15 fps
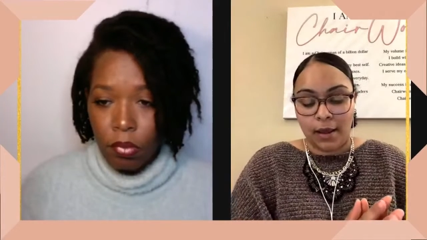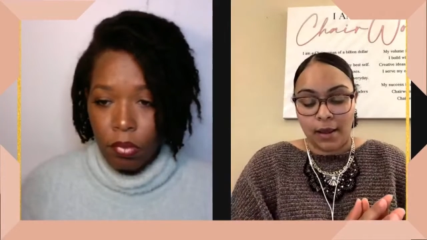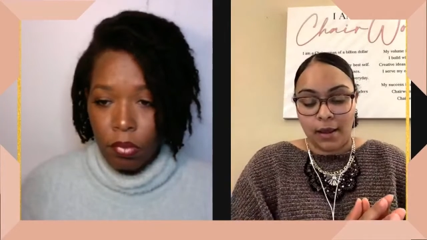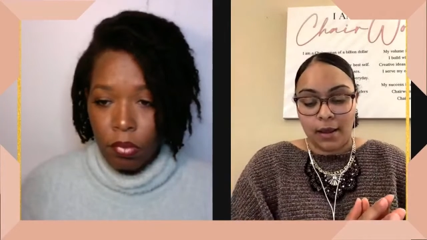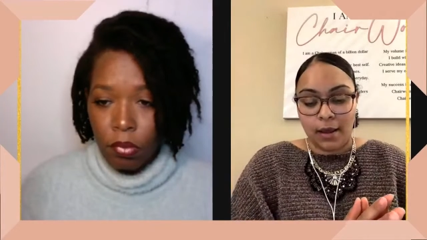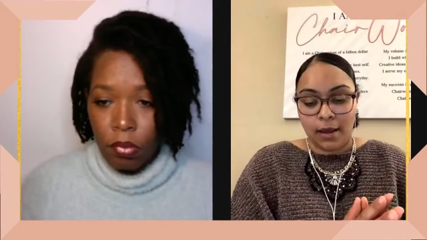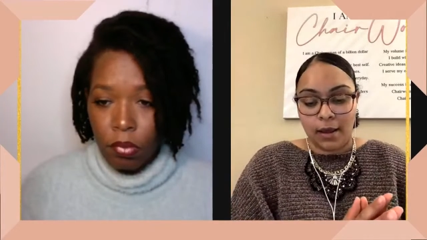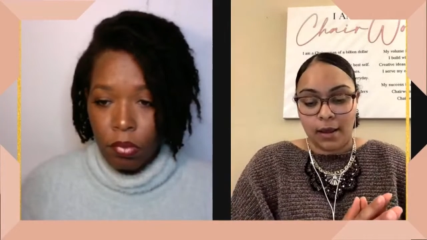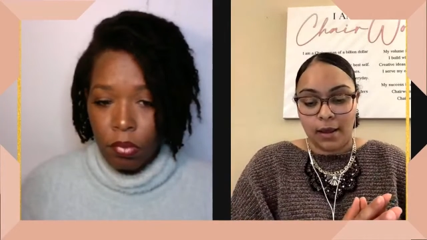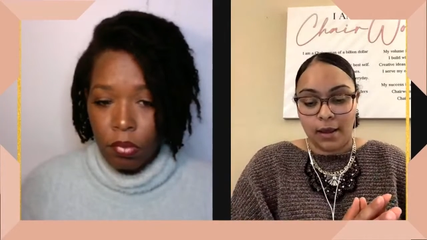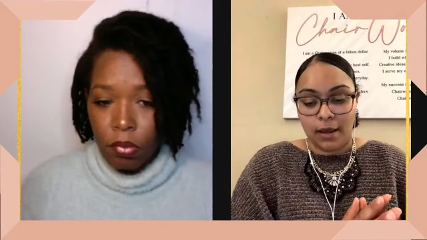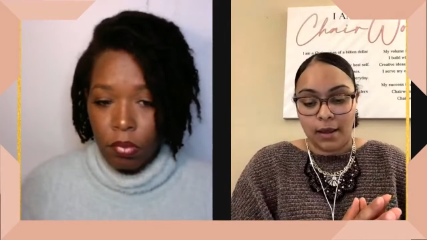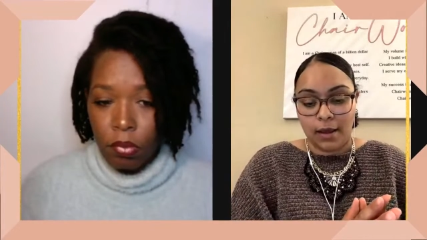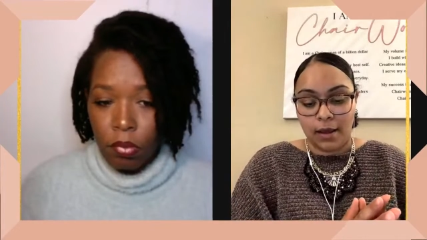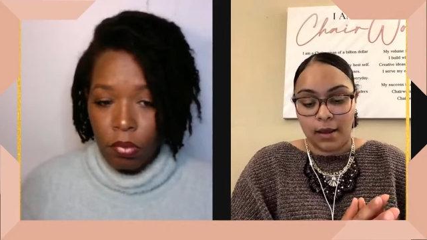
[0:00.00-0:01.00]

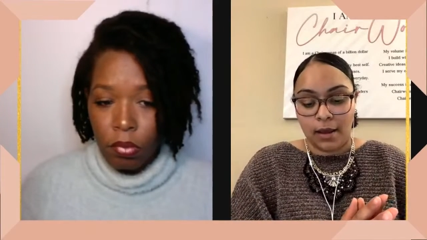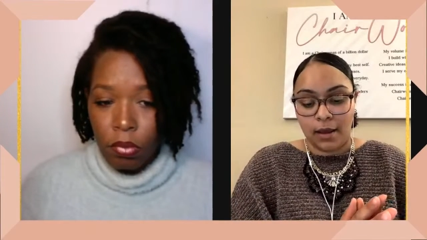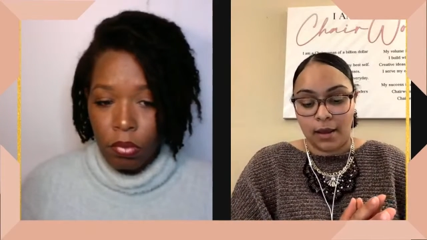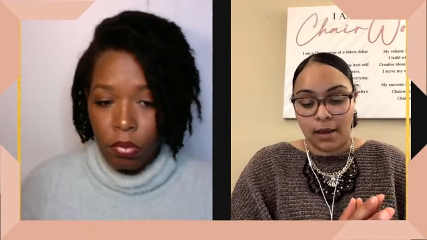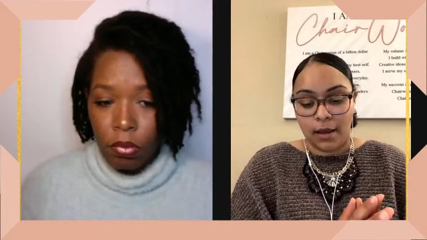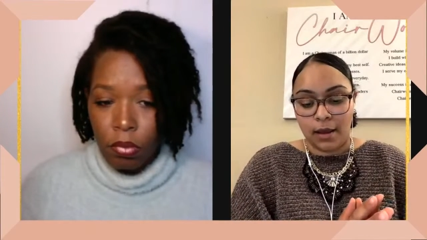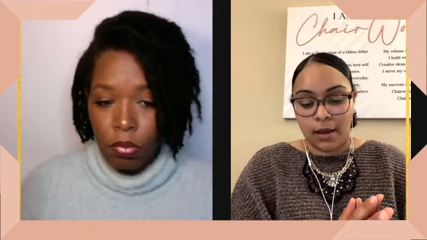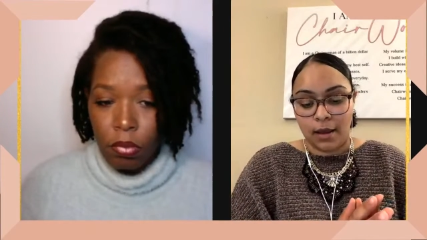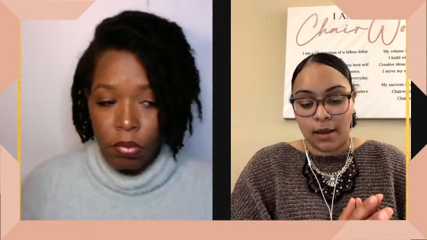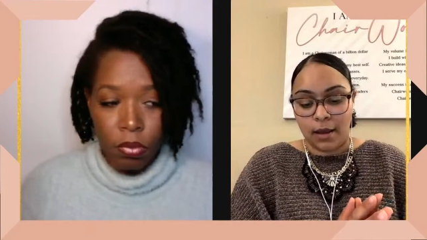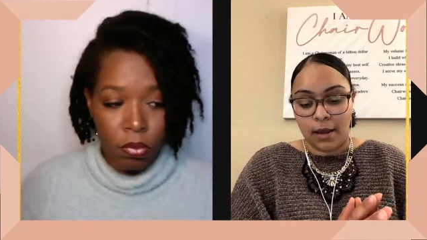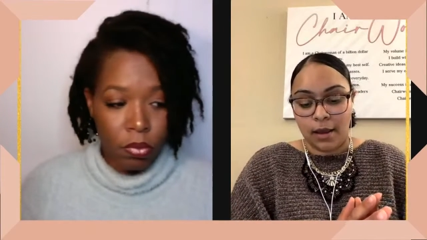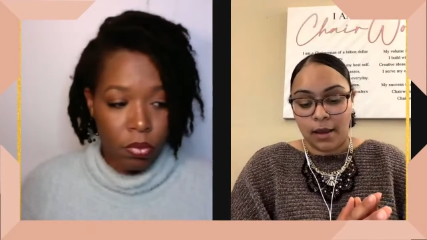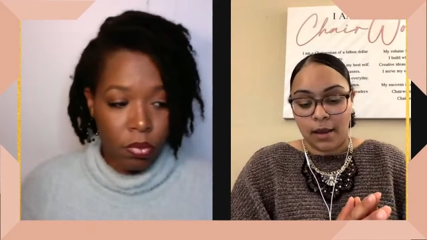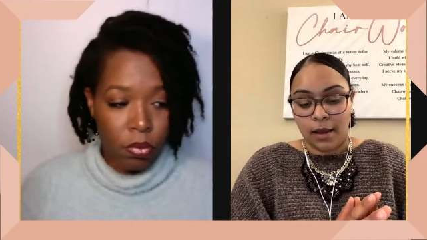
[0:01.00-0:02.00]

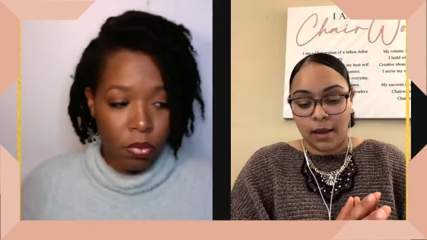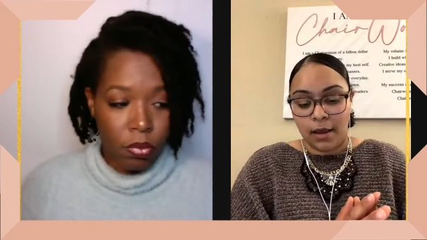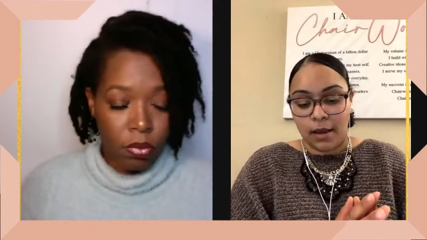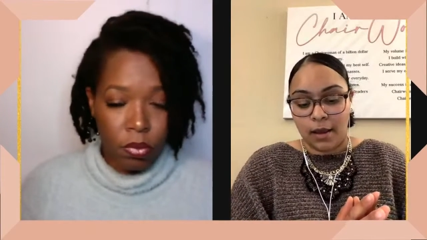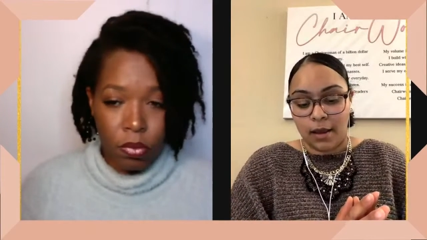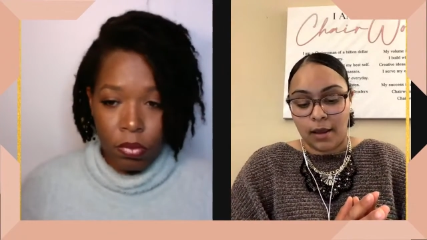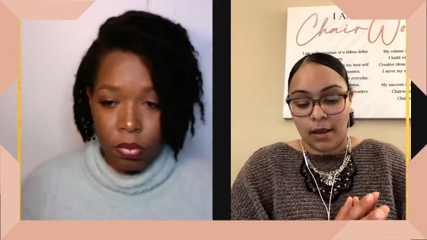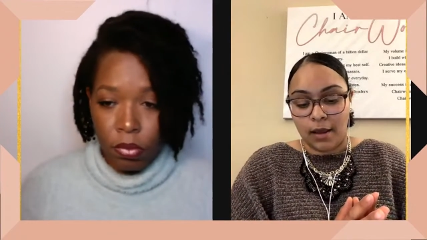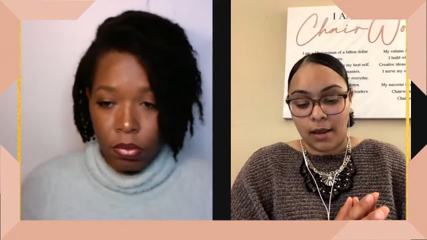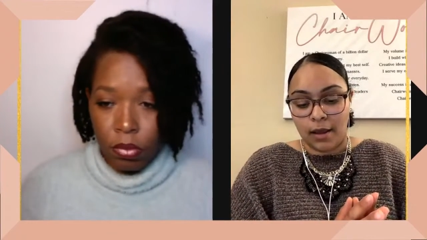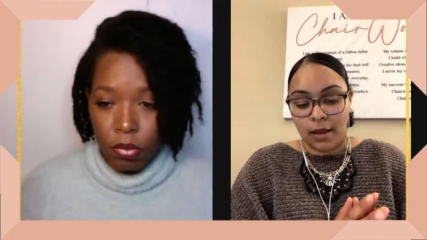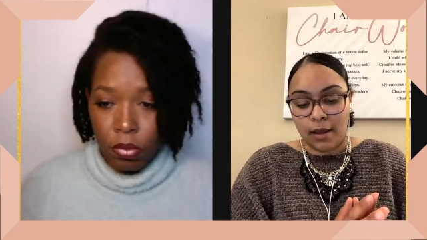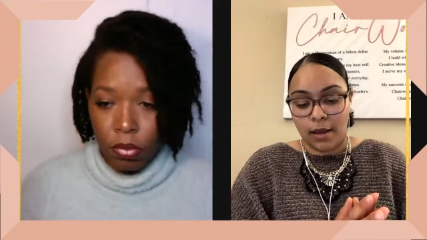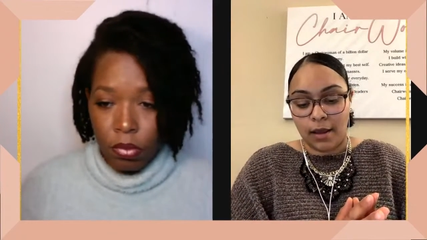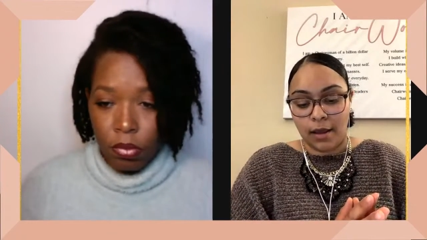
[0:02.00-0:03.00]

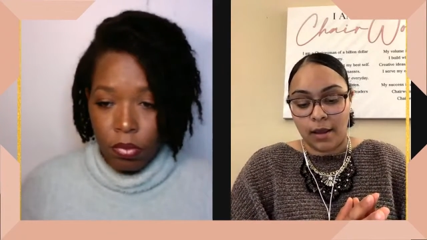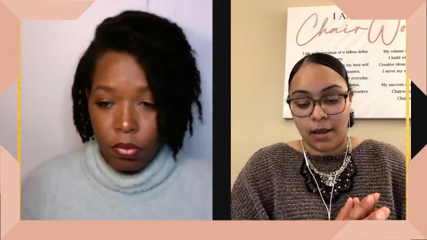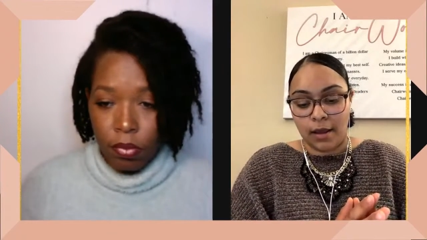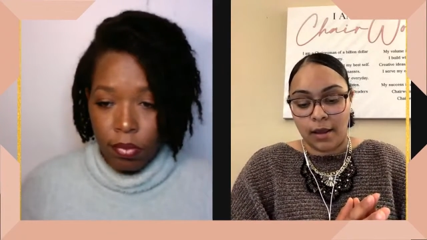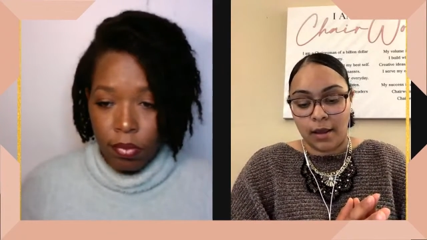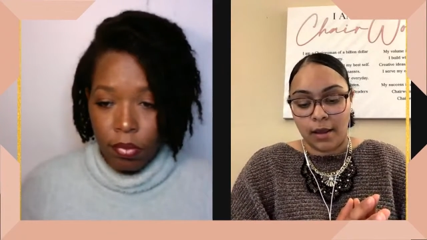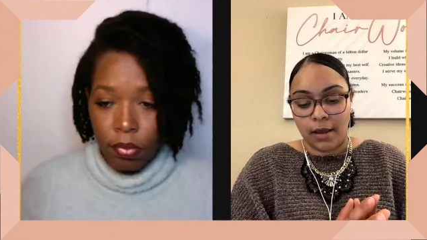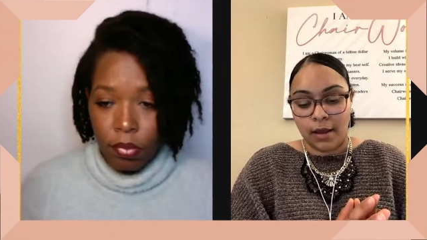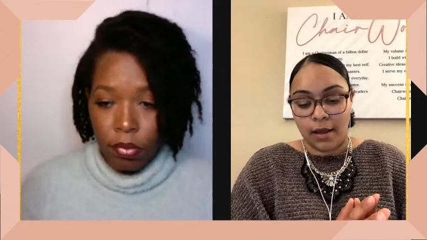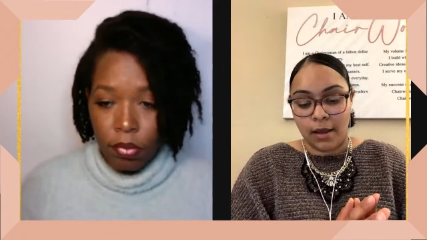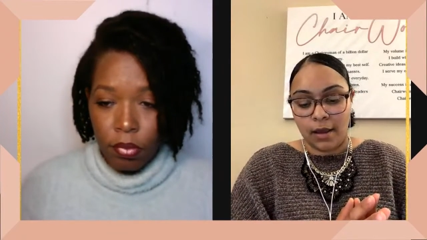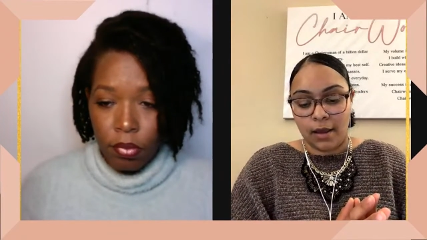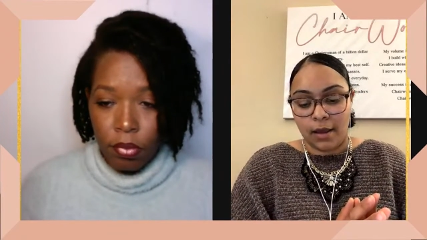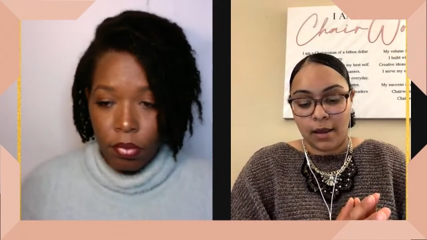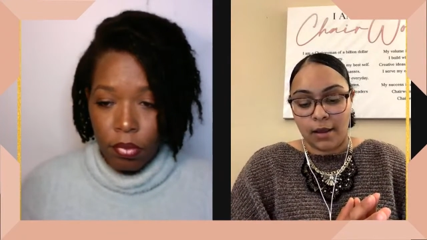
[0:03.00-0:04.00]

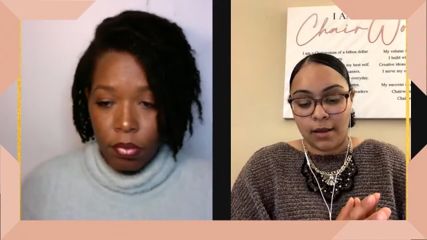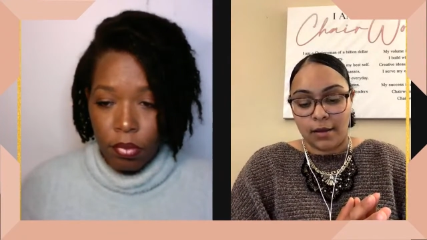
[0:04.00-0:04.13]
Nothing is said.